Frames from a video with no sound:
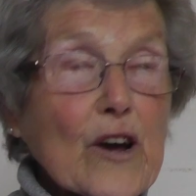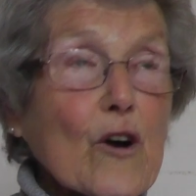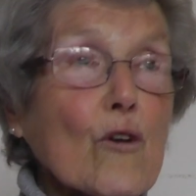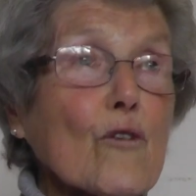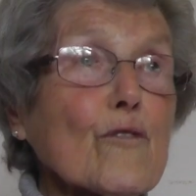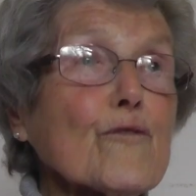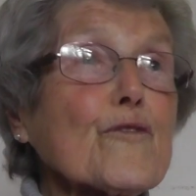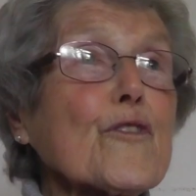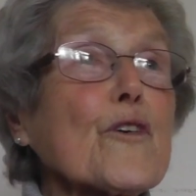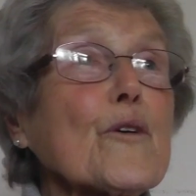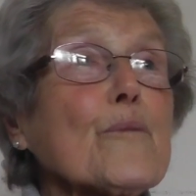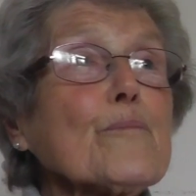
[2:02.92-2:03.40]

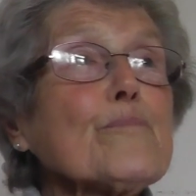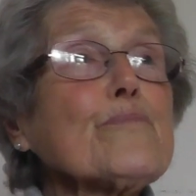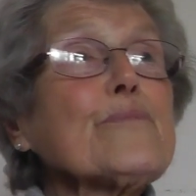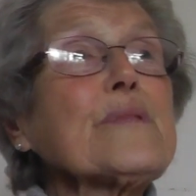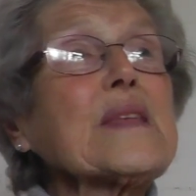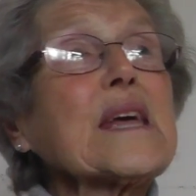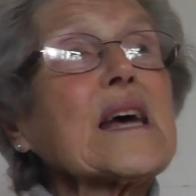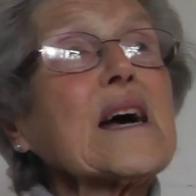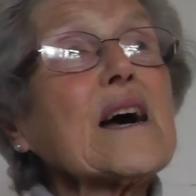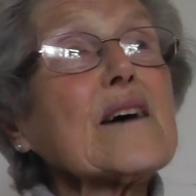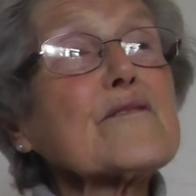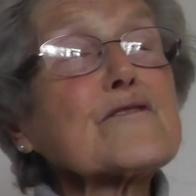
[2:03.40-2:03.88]
of them
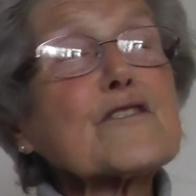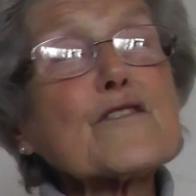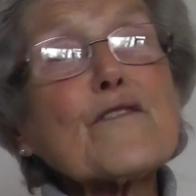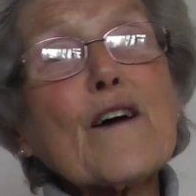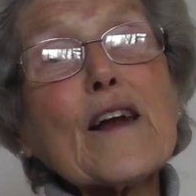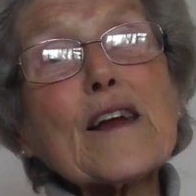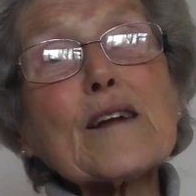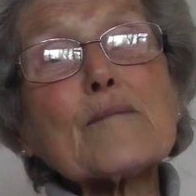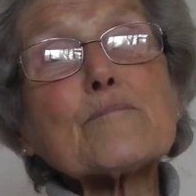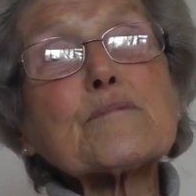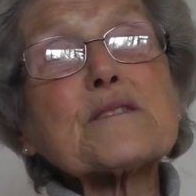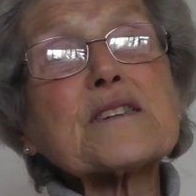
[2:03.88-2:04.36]
have
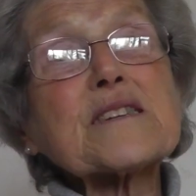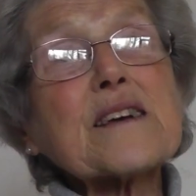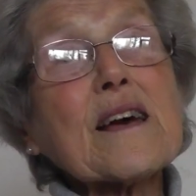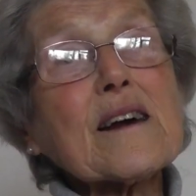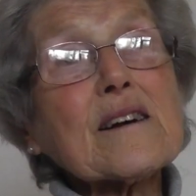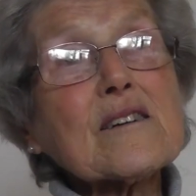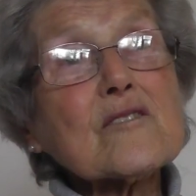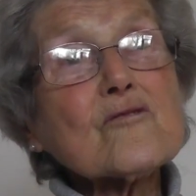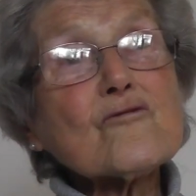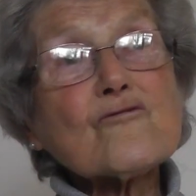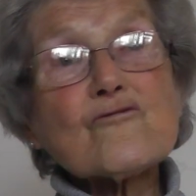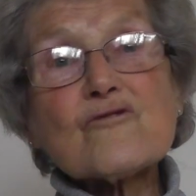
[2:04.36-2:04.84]
developed
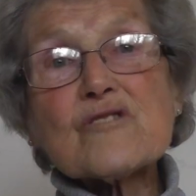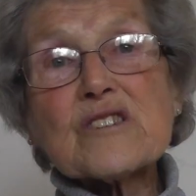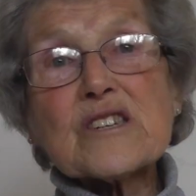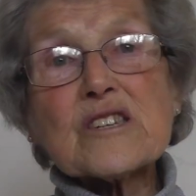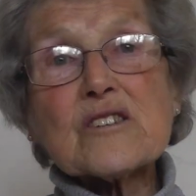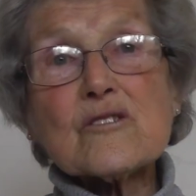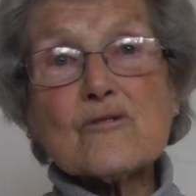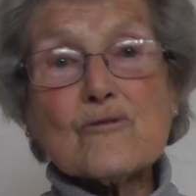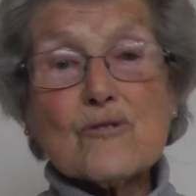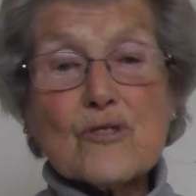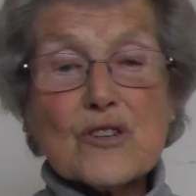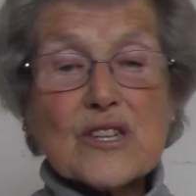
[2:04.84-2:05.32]
secondary
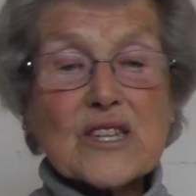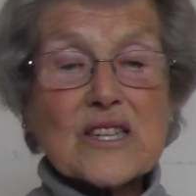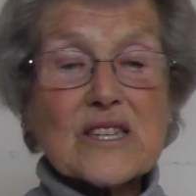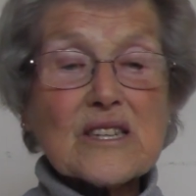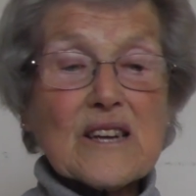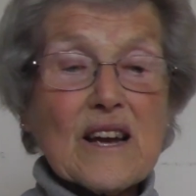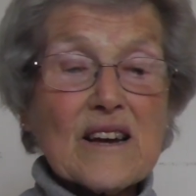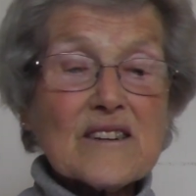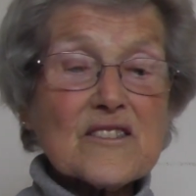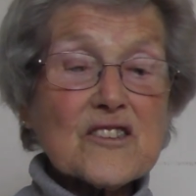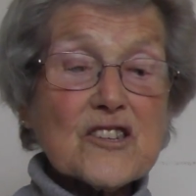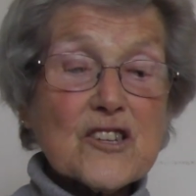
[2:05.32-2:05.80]

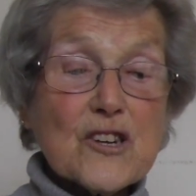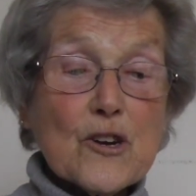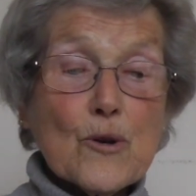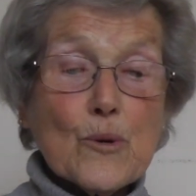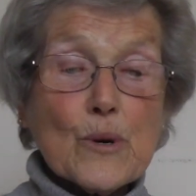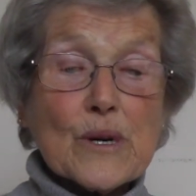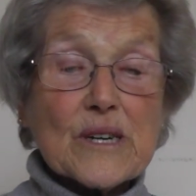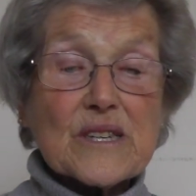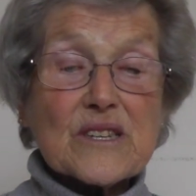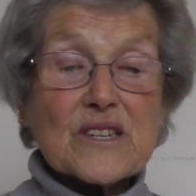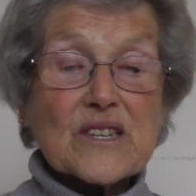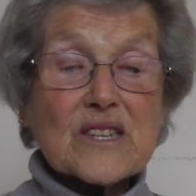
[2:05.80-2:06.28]
use as
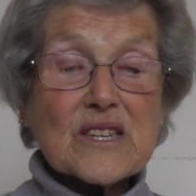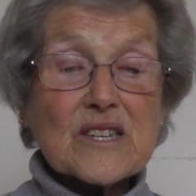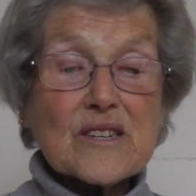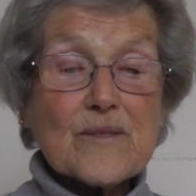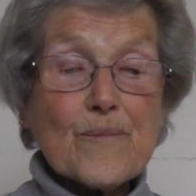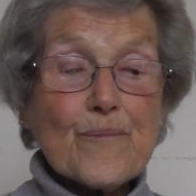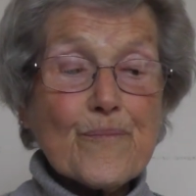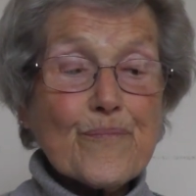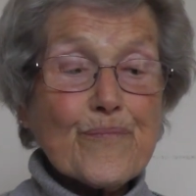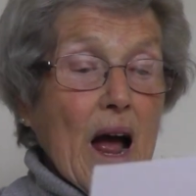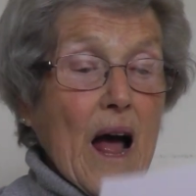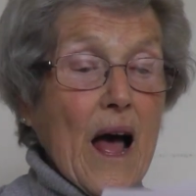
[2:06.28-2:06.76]
sewers.